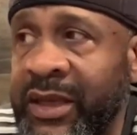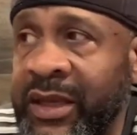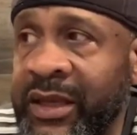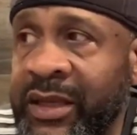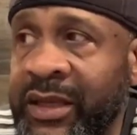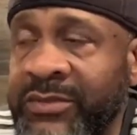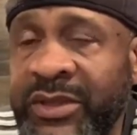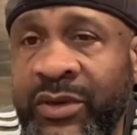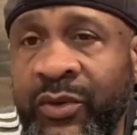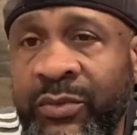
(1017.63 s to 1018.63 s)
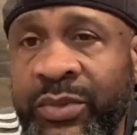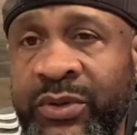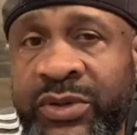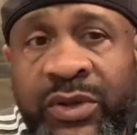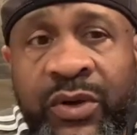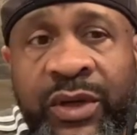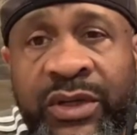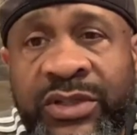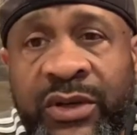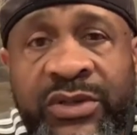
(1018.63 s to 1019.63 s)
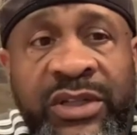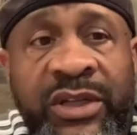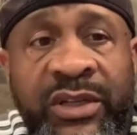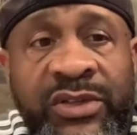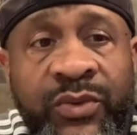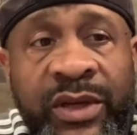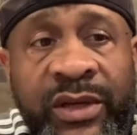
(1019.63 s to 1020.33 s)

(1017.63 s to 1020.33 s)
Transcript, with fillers: It comes in a Robusto and a Churchill as well.